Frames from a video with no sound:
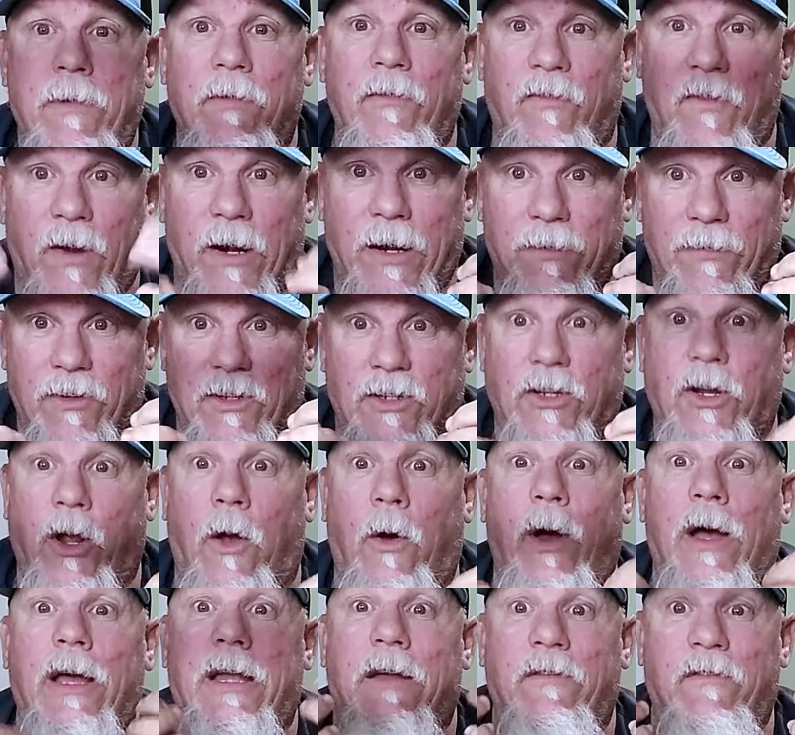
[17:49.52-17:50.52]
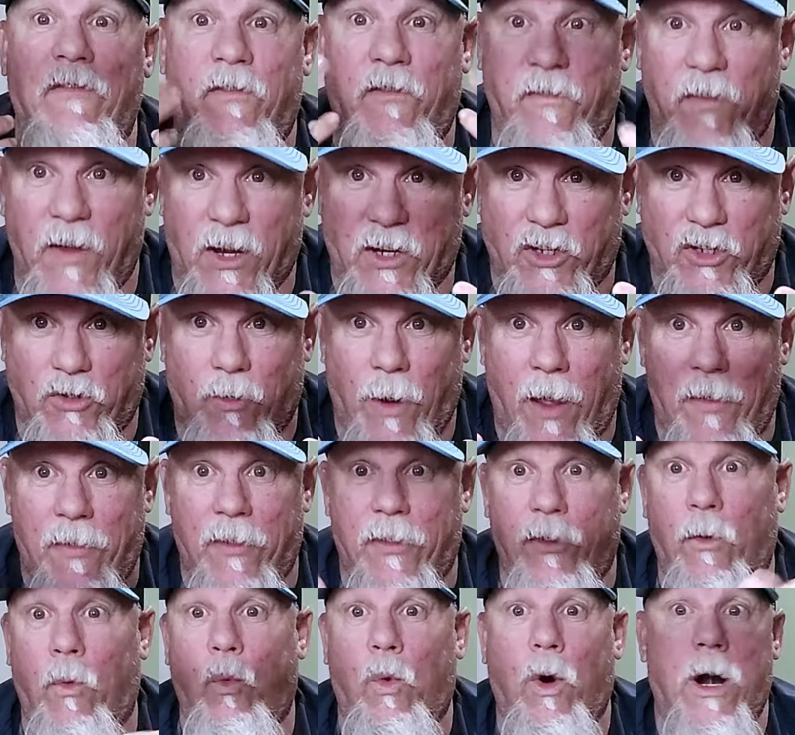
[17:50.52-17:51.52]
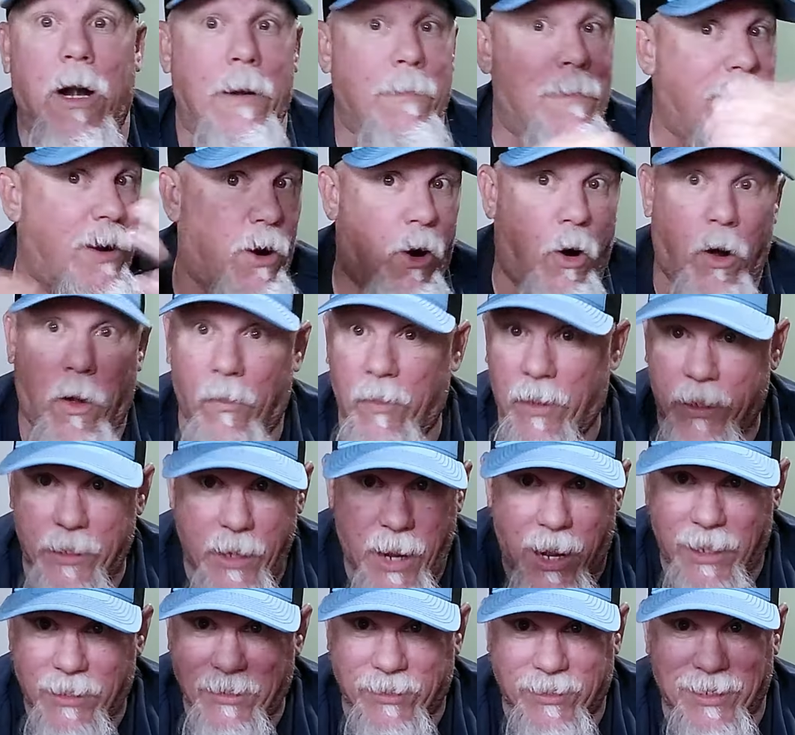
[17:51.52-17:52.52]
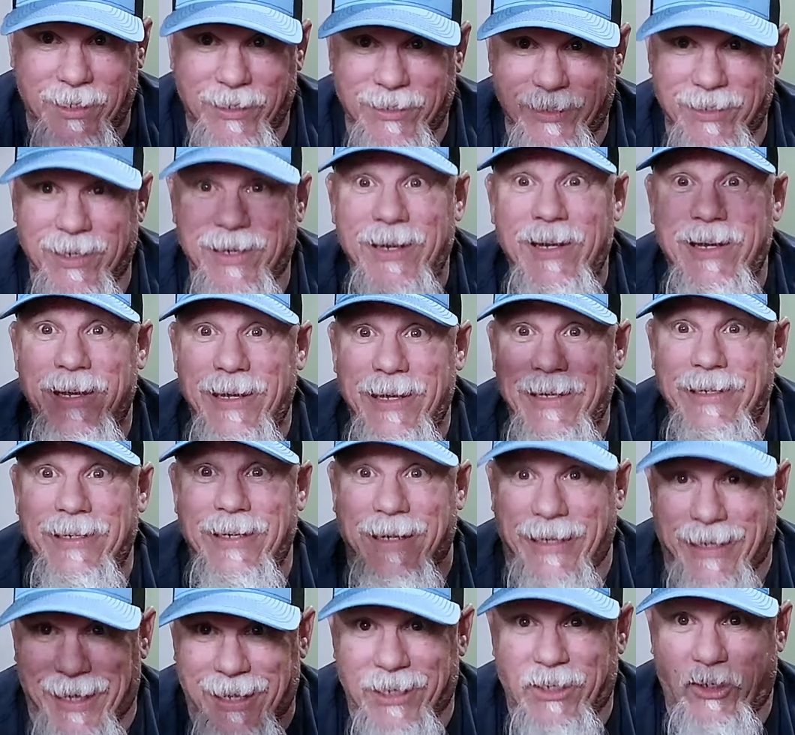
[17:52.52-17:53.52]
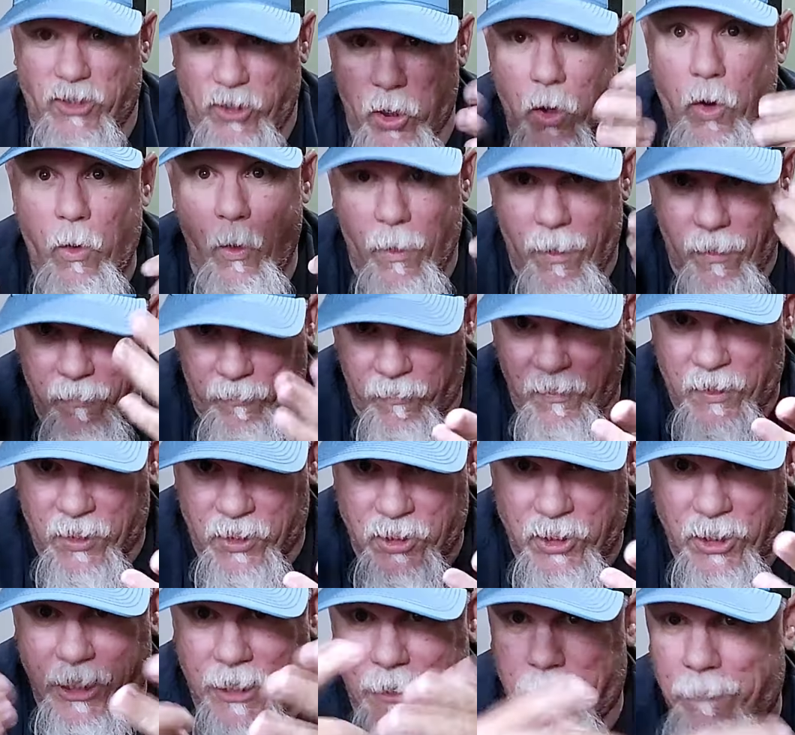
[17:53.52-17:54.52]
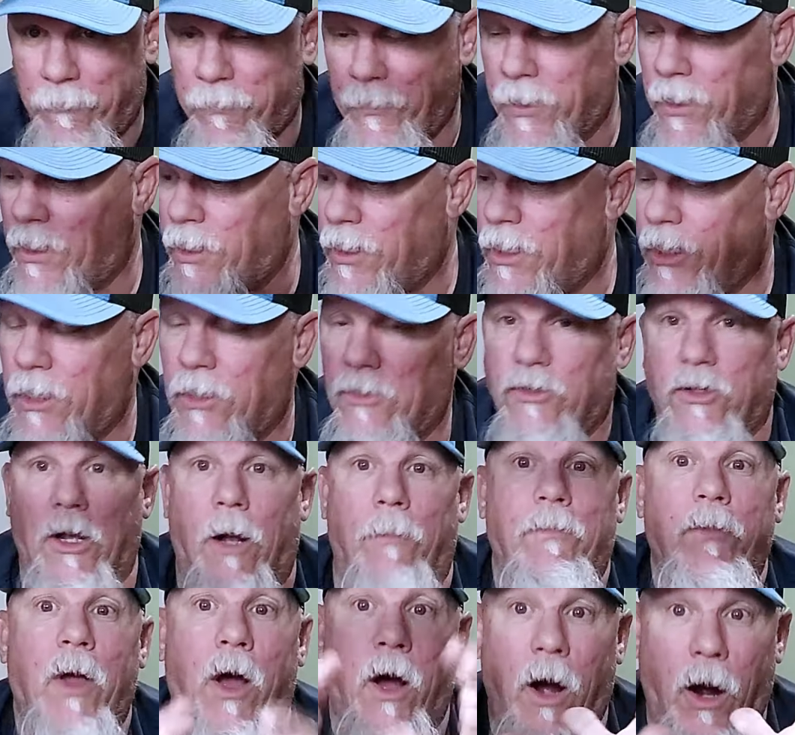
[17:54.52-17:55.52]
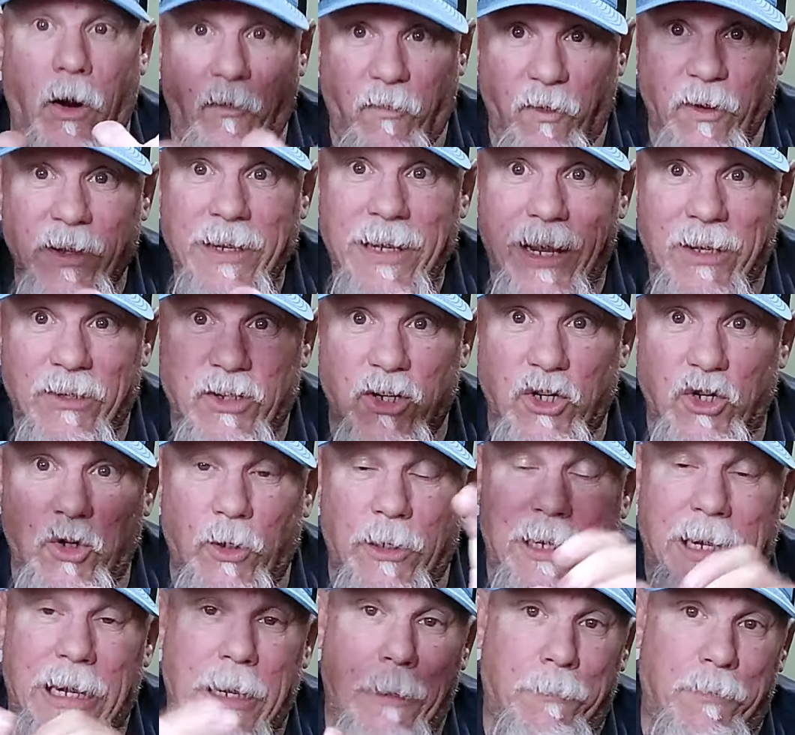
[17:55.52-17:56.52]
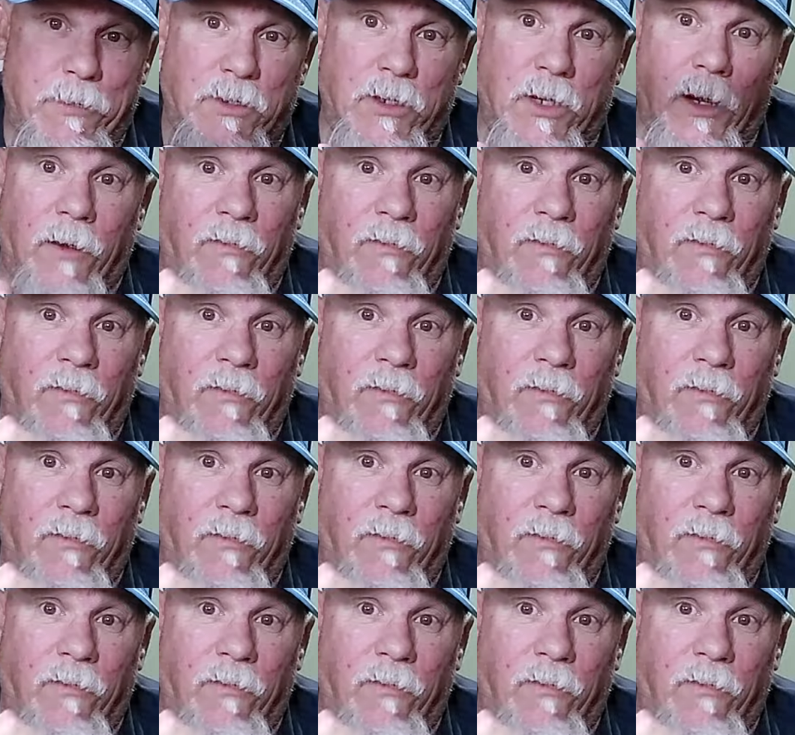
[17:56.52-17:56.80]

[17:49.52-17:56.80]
in front of us to go ahead and fish rather than worry about all the nonsense to get to fishing. So hopefully you guys enjoyed that episode.